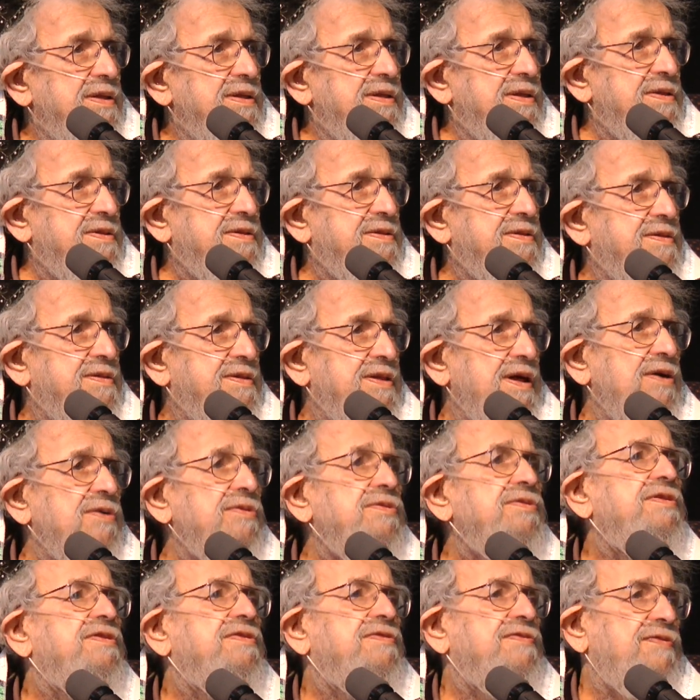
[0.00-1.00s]
this
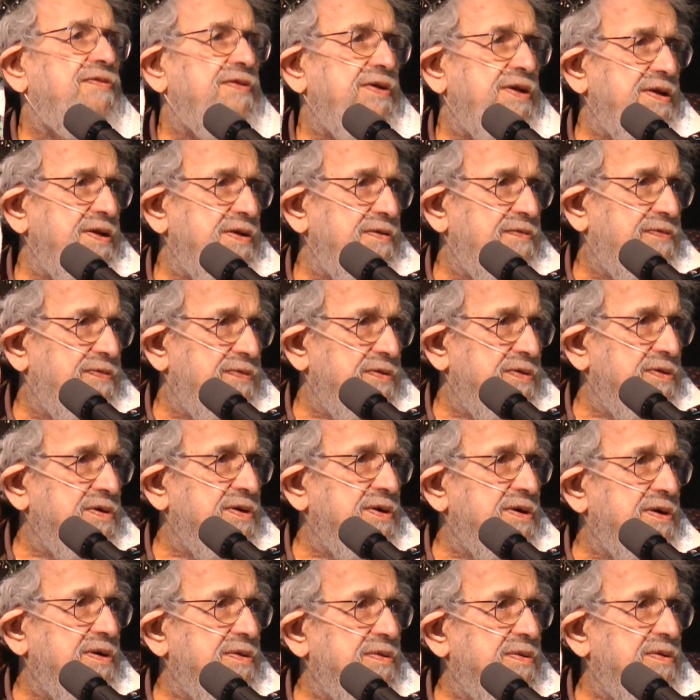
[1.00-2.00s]
sounds funny
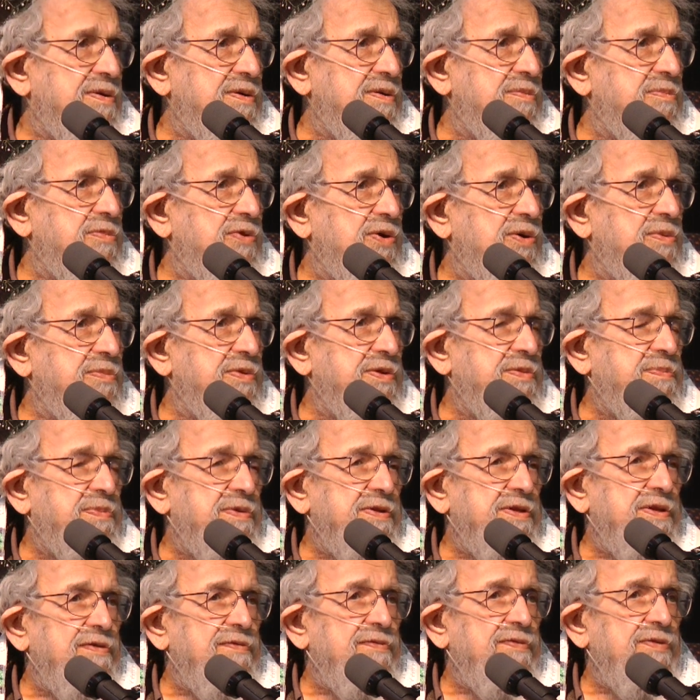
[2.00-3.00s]
for a moment,
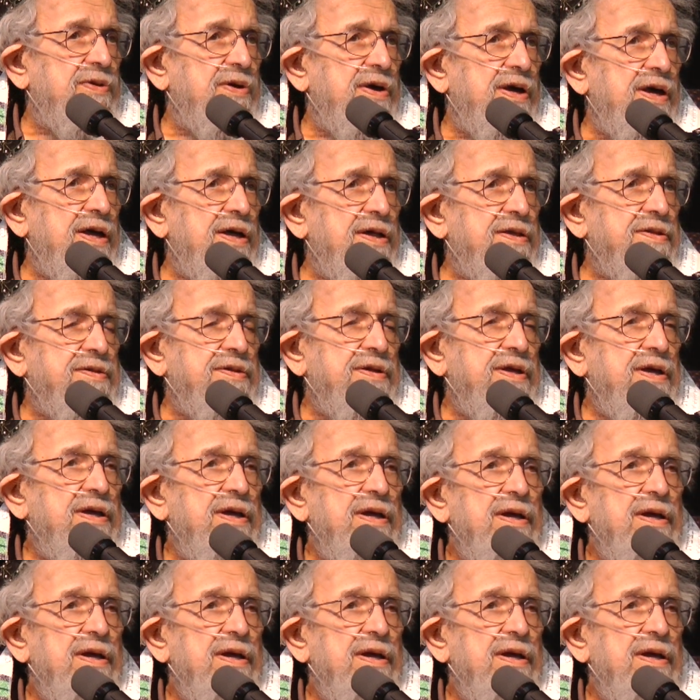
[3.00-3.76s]
but if you ask,